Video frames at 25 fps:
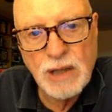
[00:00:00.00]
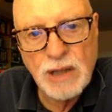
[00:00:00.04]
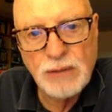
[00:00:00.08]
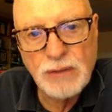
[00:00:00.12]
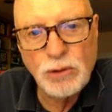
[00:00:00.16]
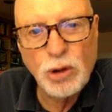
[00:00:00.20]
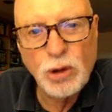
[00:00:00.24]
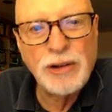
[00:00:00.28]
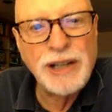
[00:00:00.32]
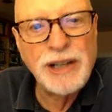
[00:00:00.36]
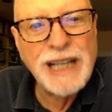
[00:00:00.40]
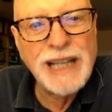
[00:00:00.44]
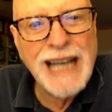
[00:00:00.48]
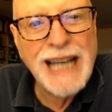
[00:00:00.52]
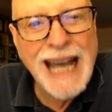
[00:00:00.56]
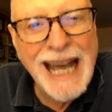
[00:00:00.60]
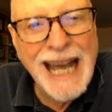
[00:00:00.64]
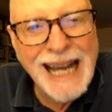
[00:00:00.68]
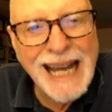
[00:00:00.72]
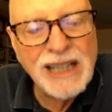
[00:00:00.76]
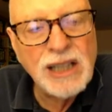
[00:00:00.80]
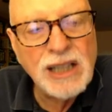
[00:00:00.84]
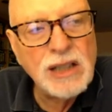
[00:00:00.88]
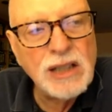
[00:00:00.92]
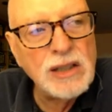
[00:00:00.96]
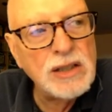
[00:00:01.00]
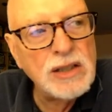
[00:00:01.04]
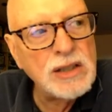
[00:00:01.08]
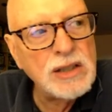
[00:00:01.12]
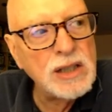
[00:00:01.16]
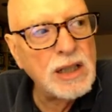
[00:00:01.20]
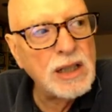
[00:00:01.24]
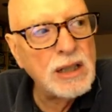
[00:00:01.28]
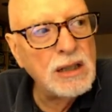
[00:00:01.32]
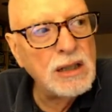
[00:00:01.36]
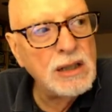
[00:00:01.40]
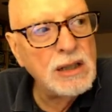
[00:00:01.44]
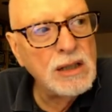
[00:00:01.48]
I've already added
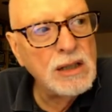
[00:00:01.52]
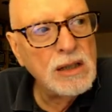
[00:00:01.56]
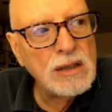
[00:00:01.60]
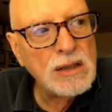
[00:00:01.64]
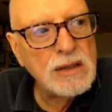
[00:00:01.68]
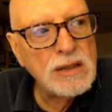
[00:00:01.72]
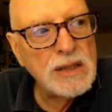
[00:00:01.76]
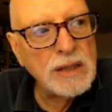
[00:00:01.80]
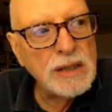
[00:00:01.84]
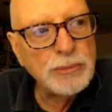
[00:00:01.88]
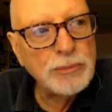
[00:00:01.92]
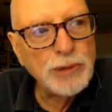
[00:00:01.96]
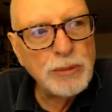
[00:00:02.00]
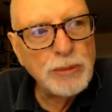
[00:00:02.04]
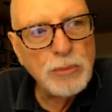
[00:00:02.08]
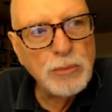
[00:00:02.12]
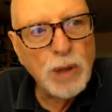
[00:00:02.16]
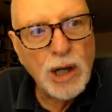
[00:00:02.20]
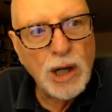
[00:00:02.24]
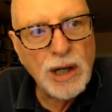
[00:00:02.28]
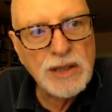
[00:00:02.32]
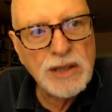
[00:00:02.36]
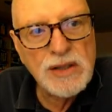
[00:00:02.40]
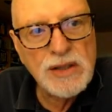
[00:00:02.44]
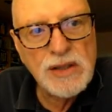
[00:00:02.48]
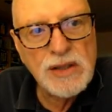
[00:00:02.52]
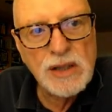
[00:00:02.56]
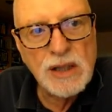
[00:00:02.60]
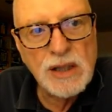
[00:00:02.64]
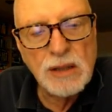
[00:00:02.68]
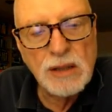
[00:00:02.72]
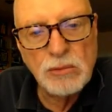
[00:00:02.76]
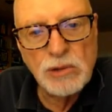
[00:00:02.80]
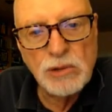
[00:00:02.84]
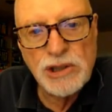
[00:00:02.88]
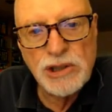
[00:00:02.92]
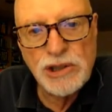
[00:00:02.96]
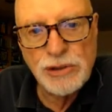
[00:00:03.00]
some remarks, uh,
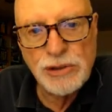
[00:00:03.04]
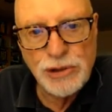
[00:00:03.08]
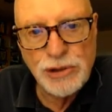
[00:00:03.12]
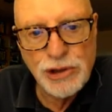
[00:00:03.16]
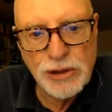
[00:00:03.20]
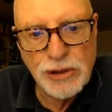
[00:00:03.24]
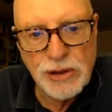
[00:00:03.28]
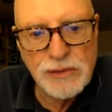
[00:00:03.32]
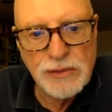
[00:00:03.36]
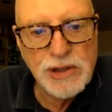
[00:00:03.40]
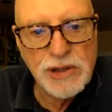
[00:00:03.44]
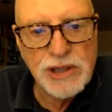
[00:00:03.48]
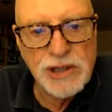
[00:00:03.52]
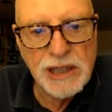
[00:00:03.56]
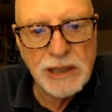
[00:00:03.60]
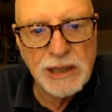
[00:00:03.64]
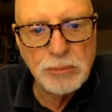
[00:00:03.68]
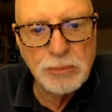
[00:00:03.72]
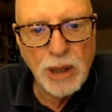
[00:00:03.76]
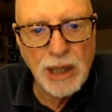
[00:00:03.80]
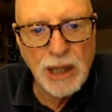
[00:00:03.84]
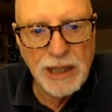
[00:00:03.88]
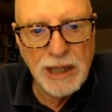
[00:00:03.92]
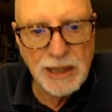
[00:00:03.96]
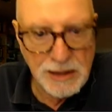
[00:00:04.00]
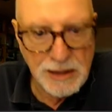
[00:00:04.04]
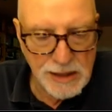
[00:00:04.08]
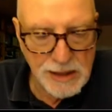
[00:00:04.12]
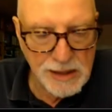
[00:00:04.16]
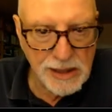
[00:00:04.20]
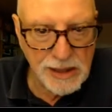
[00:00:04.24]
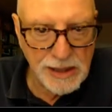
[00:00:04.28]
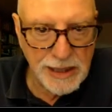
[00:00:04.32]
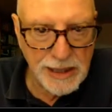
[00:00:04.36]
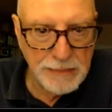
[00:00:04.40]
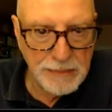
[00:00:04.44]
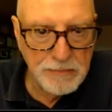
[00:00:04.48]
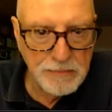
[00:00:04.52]
which you should have seen by this
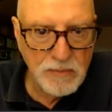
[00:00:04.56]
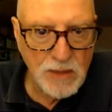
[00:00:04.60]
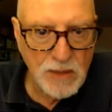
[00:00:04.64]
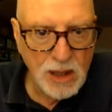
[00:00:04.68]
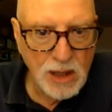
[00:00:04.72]
time,